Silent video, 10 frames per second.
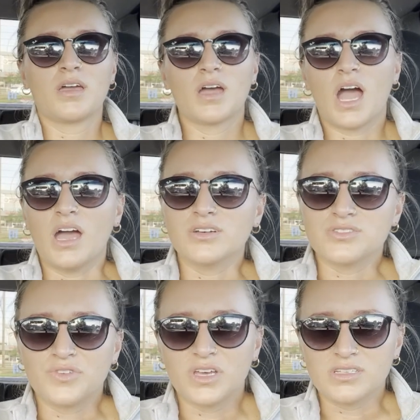I
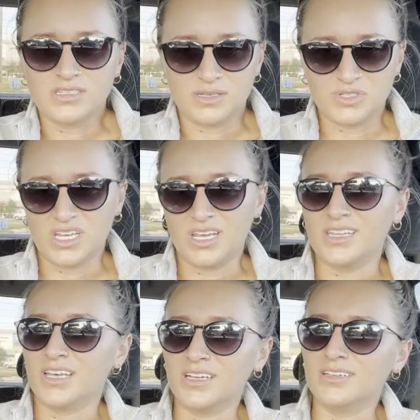also feel like since I'm sitting
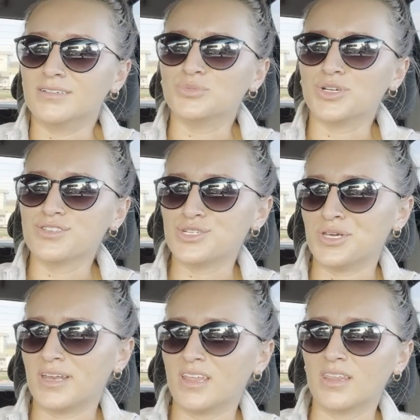in line at Dutch Bros
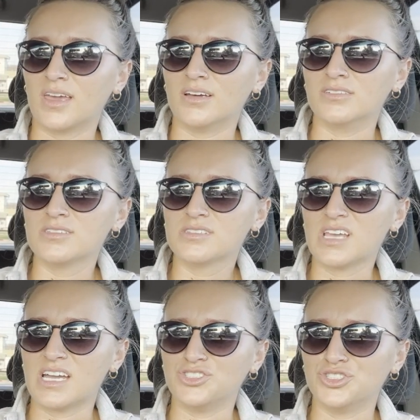doing nothing else,
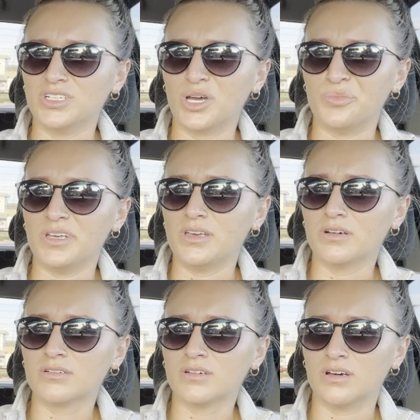I should update
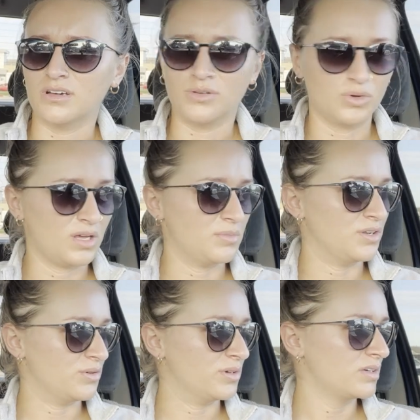y'all on what I've
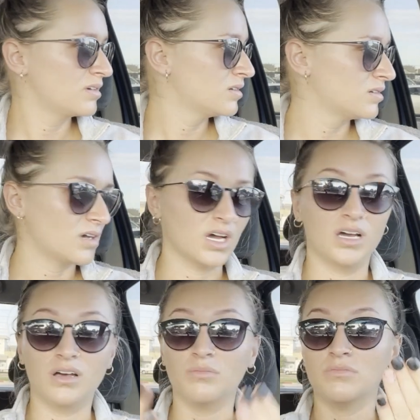been doing.
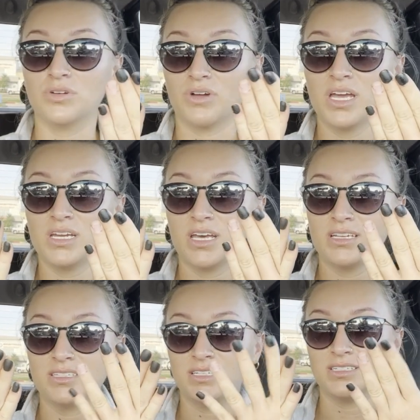Um, Ryan and I
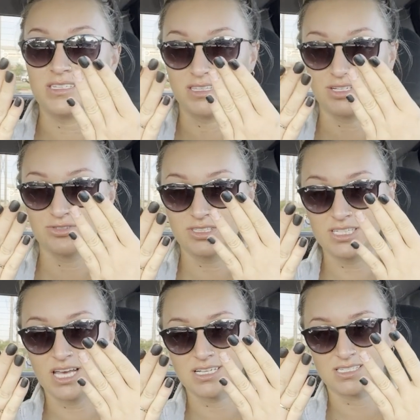did these
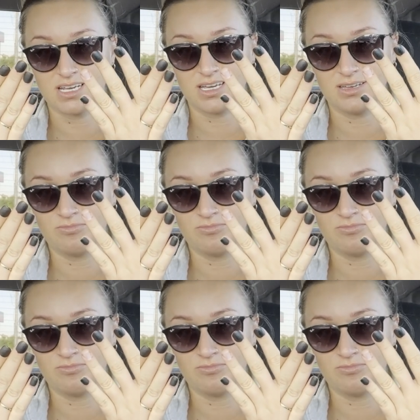literally last night.